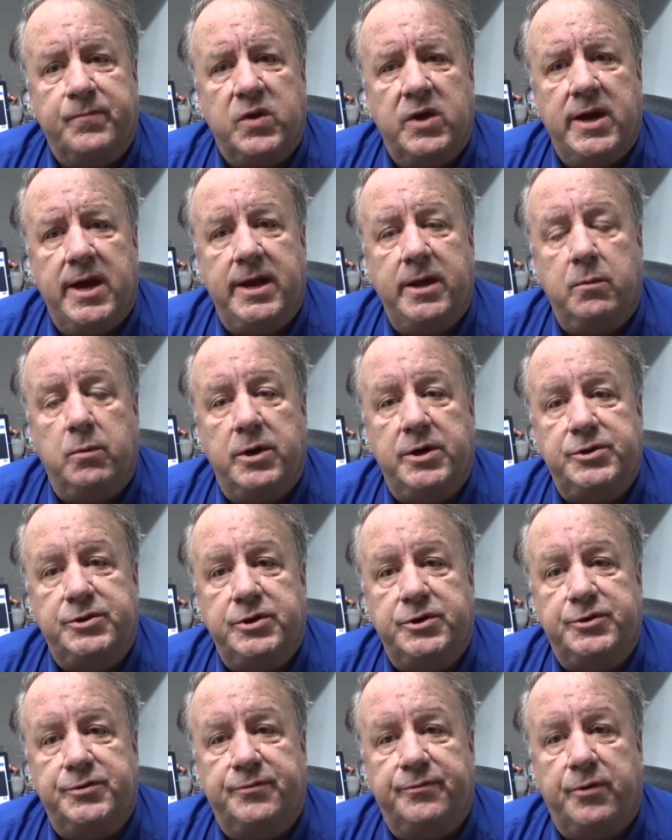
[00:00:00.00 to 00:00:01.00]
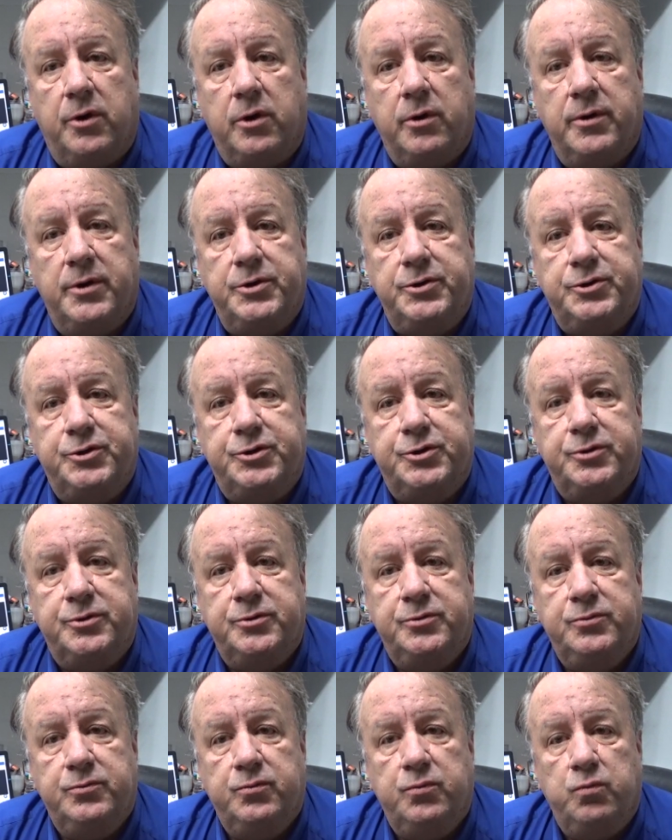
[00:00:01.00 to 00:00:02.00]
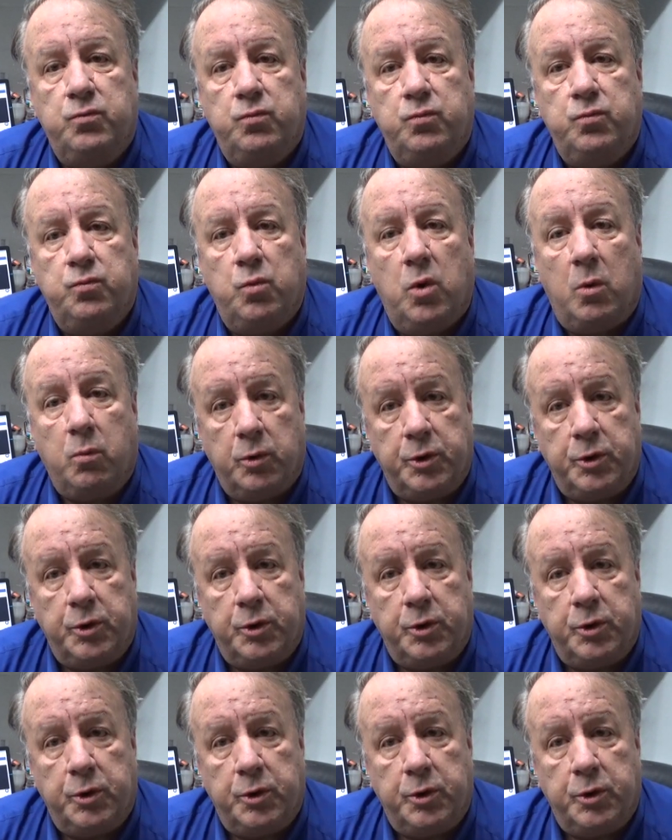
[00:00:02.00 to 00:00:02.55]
anyways, as far as what